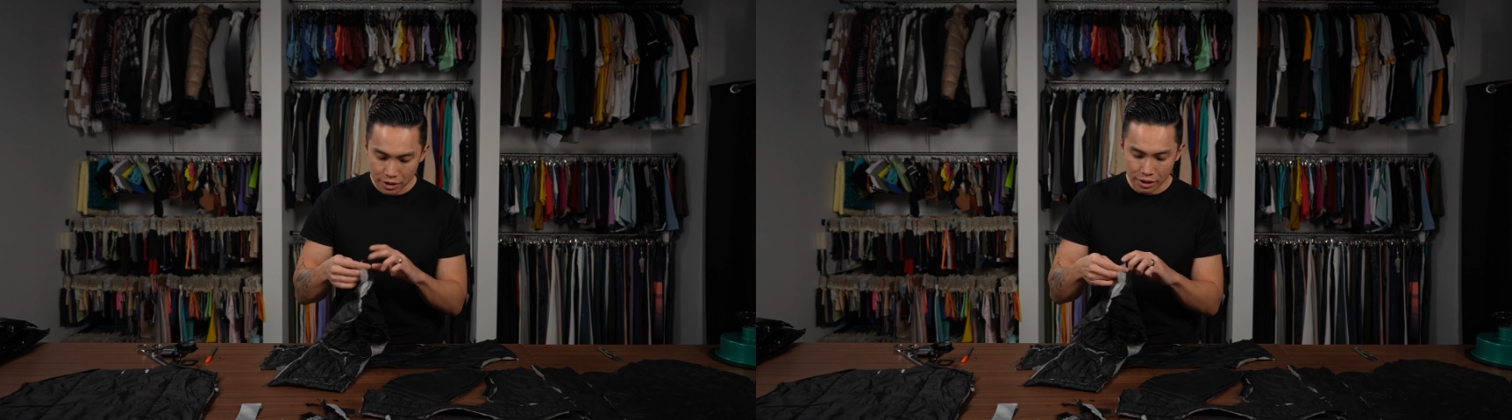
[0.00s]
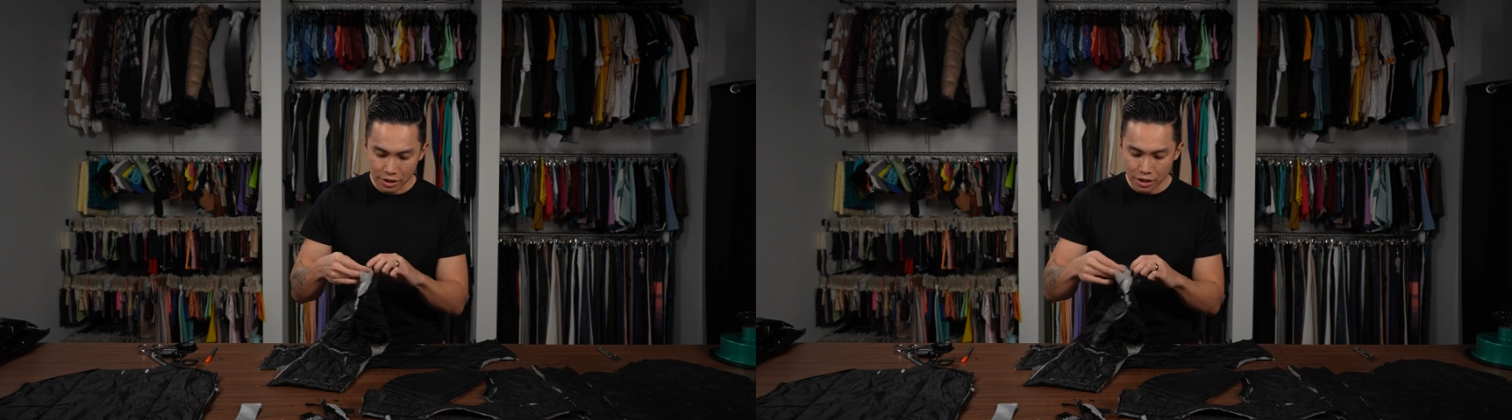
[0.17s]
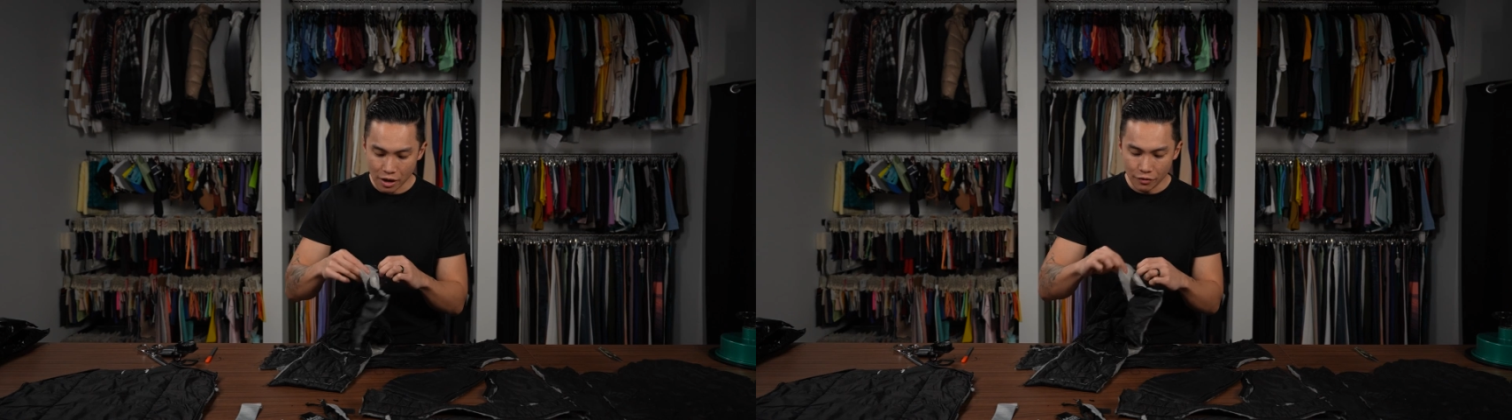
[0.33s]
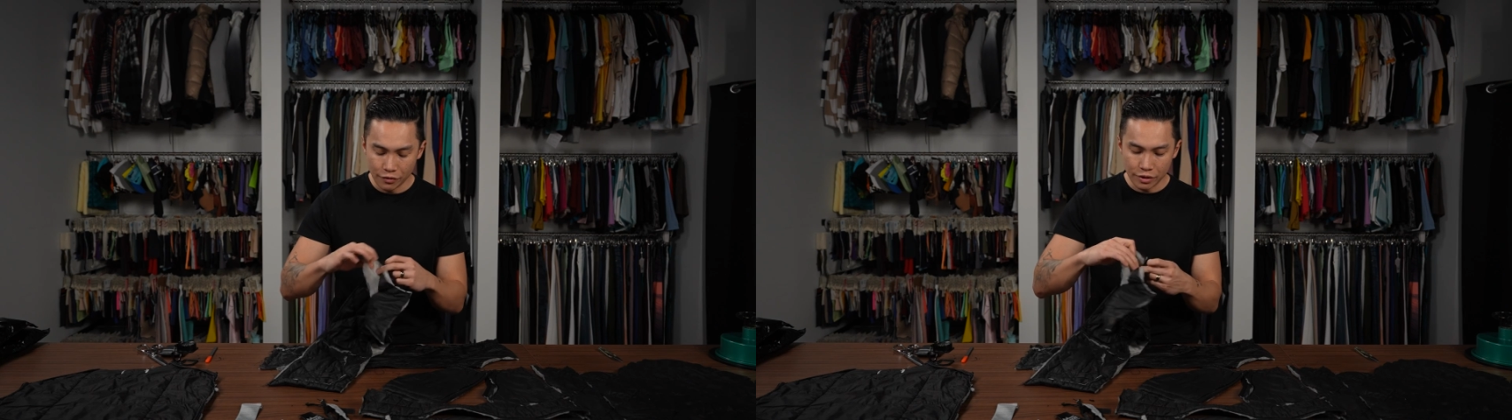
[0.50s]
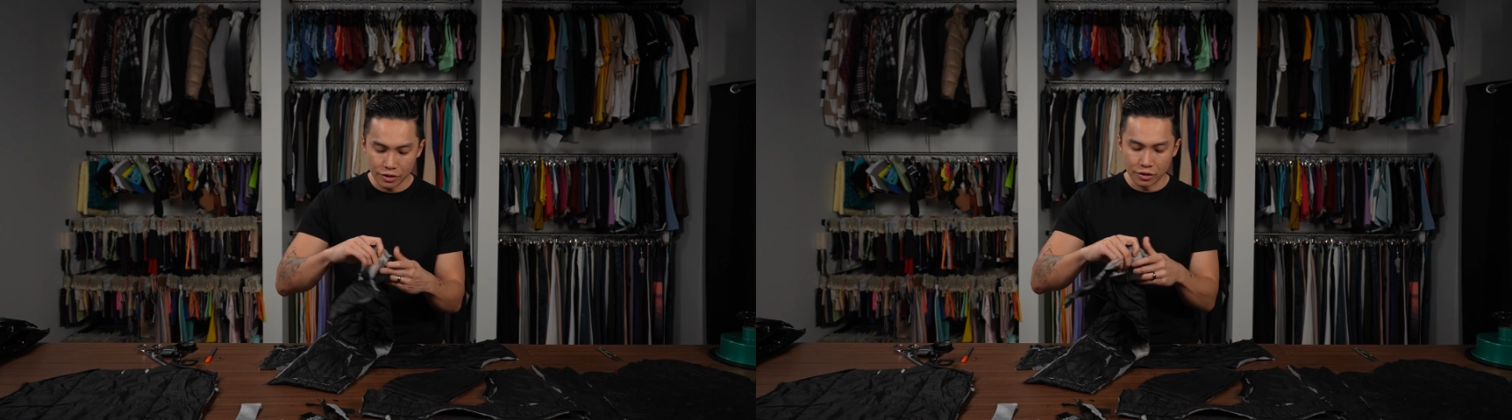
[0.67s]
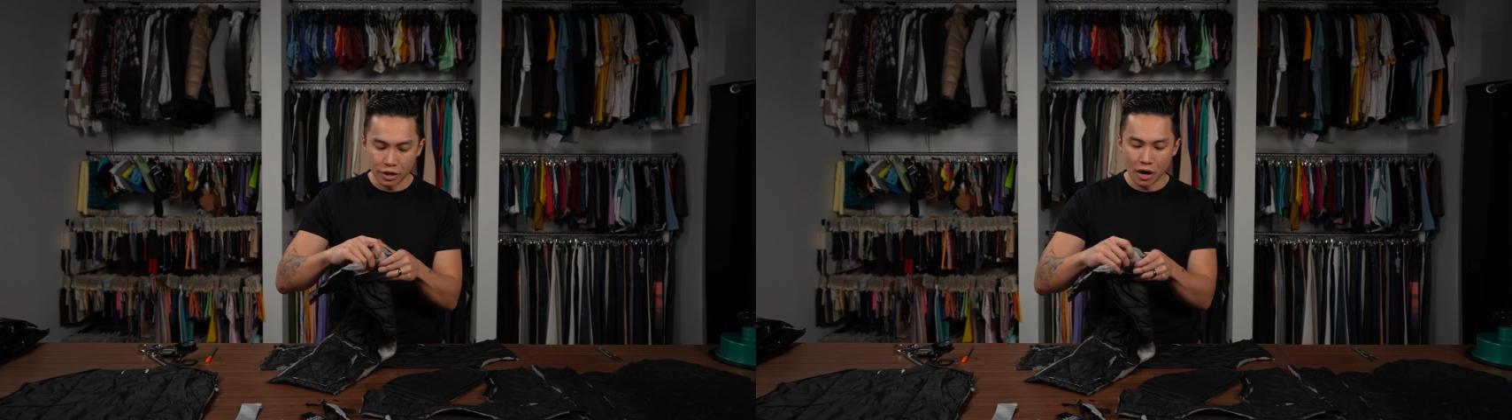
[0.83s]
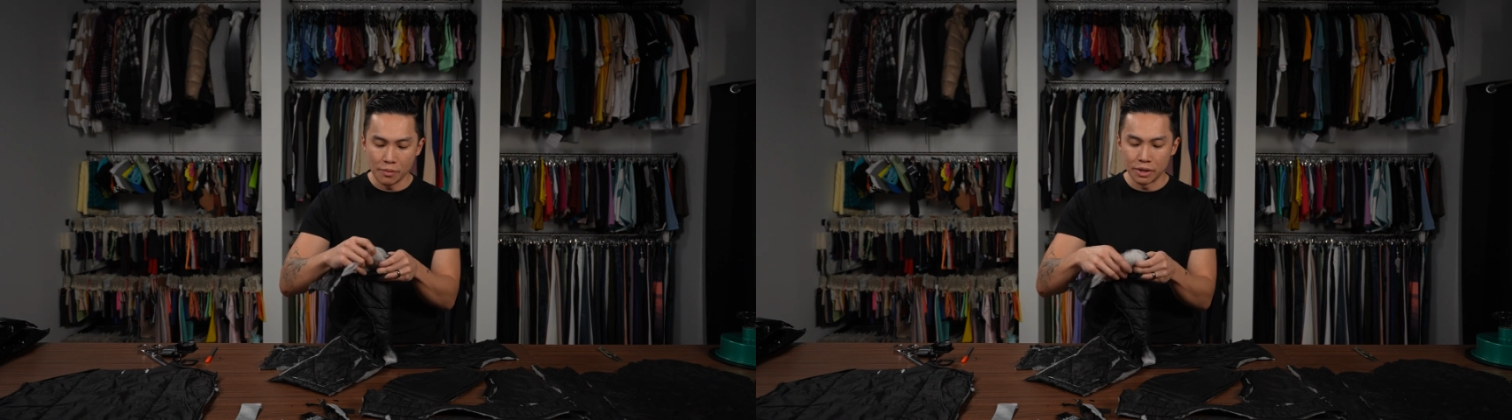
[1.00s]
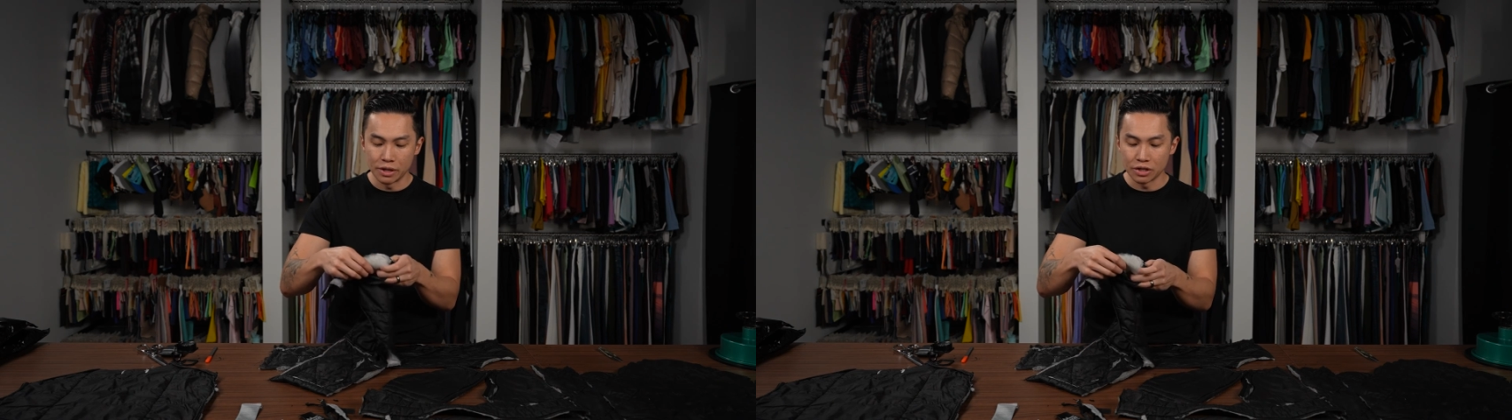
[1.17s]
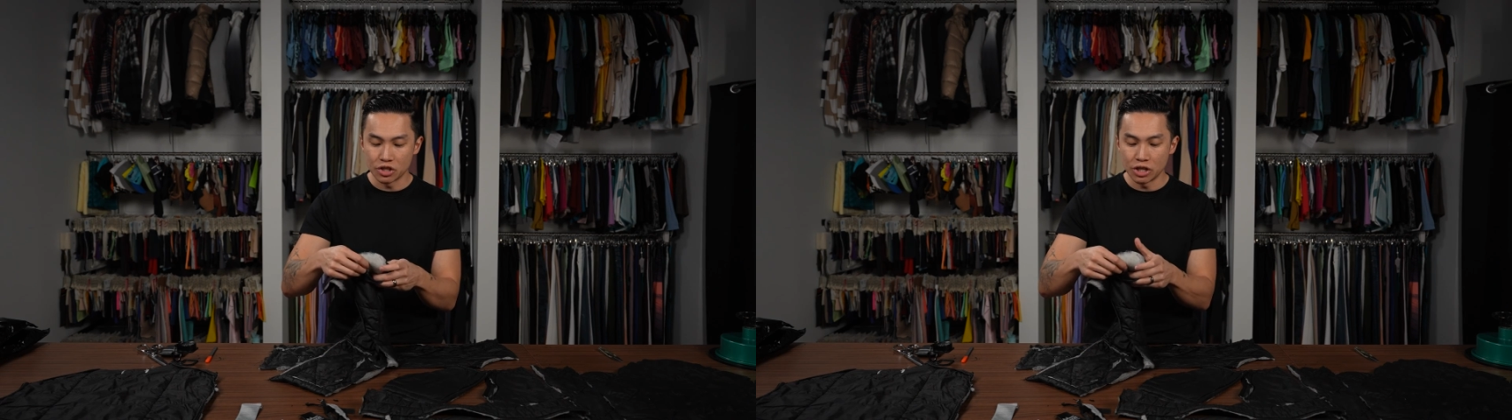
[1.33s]
itself is going to come
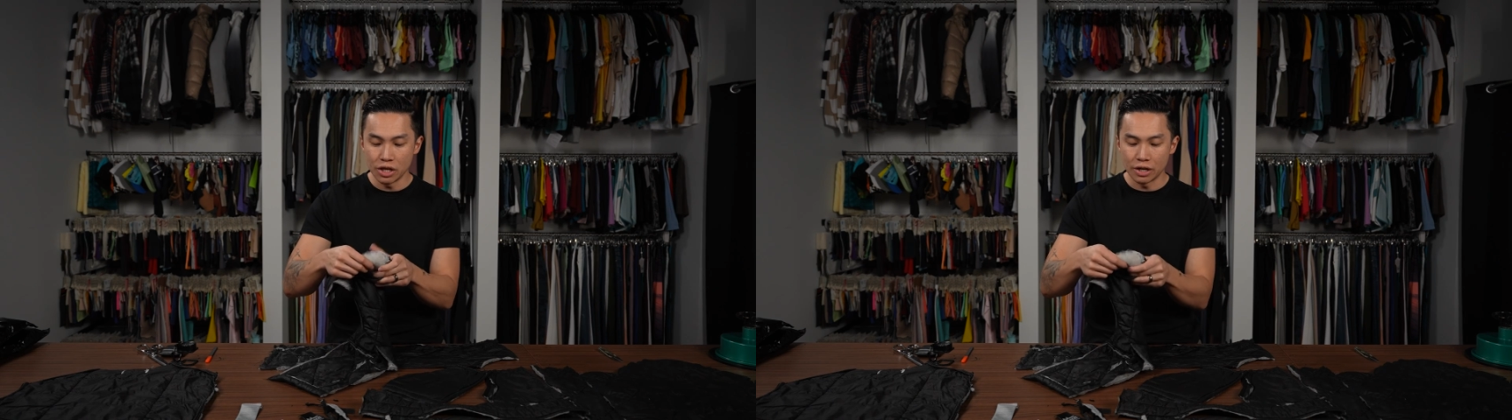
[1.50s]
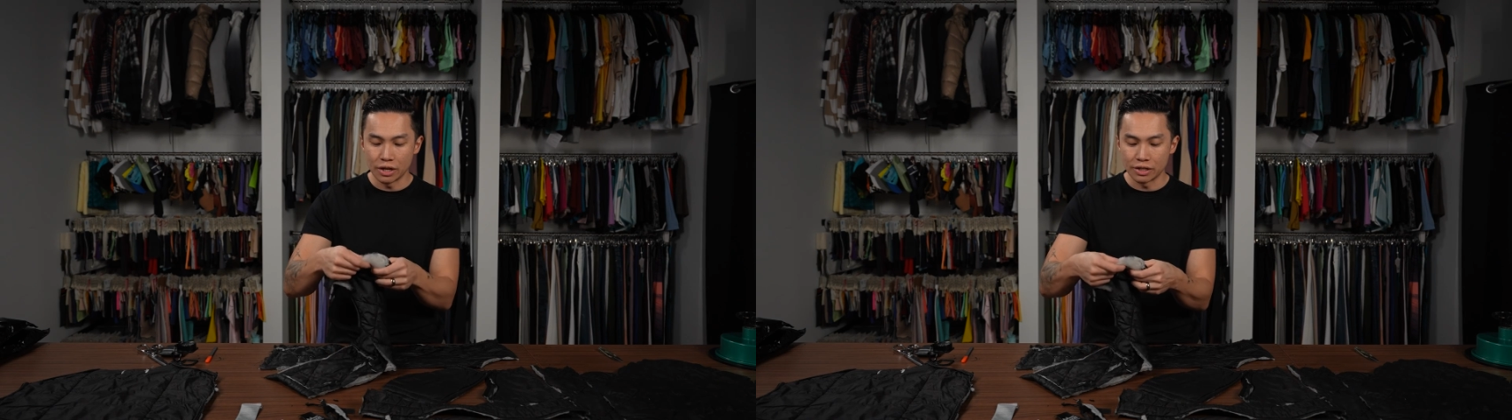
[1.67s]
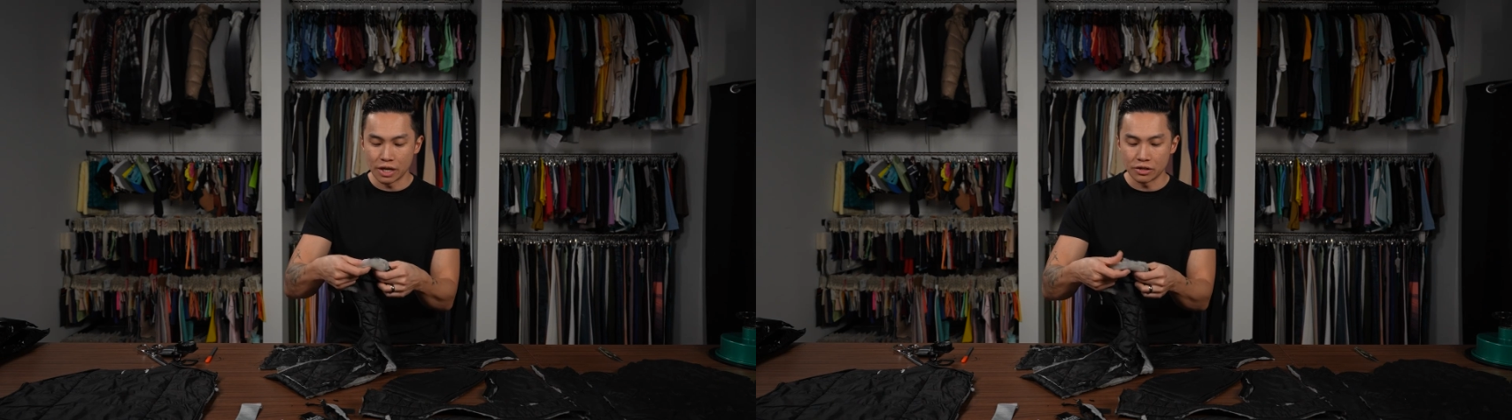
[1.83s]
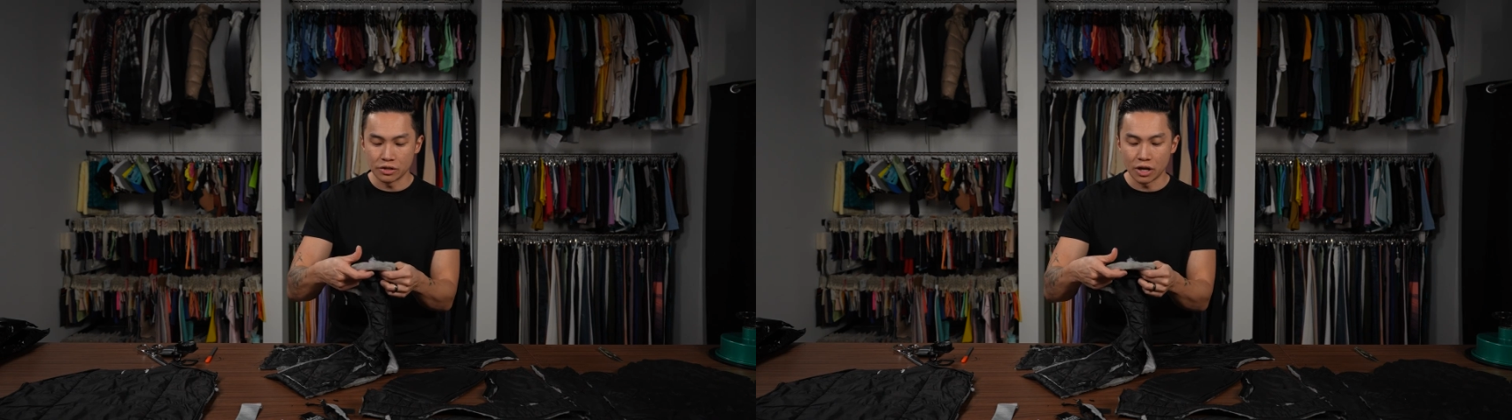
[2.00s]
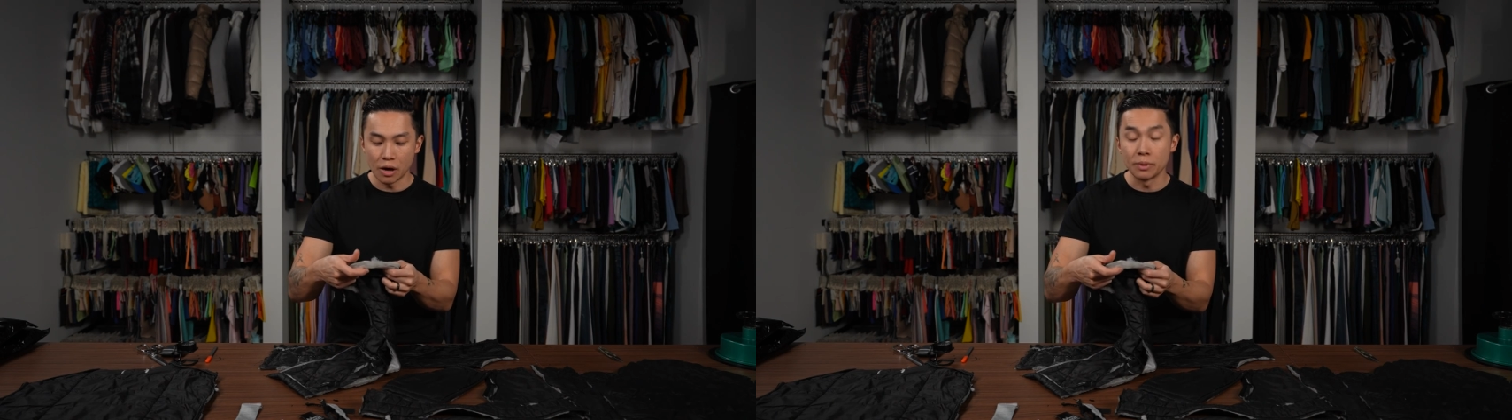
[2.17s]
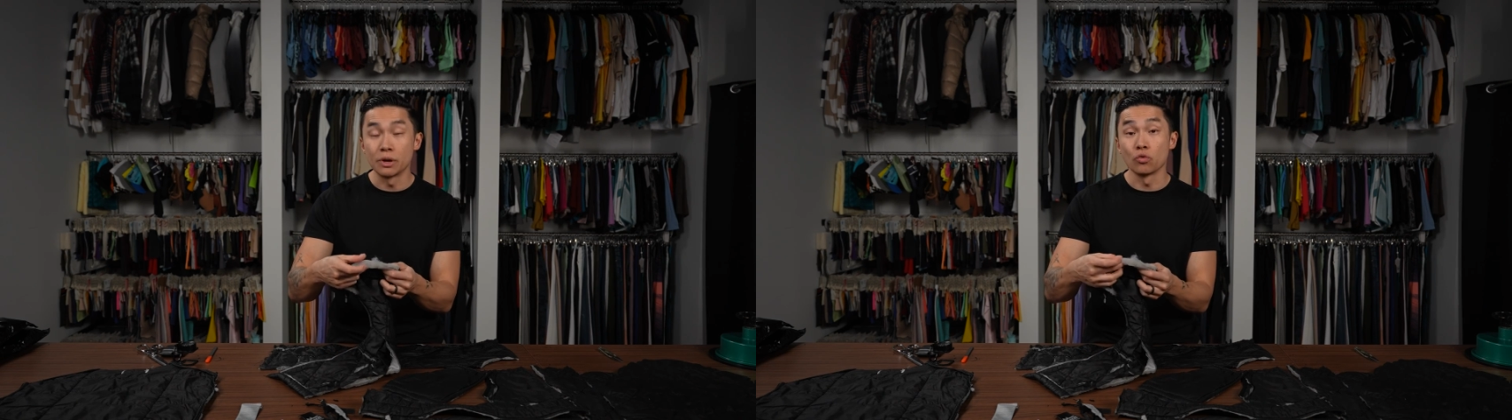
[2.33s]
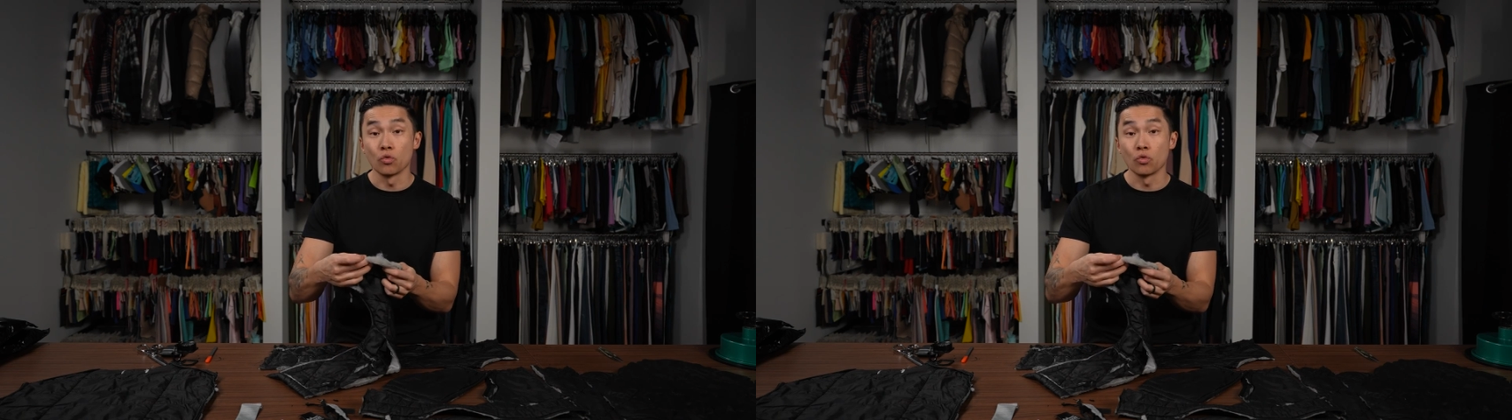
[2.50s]
in a sheet and it's actually going to come in a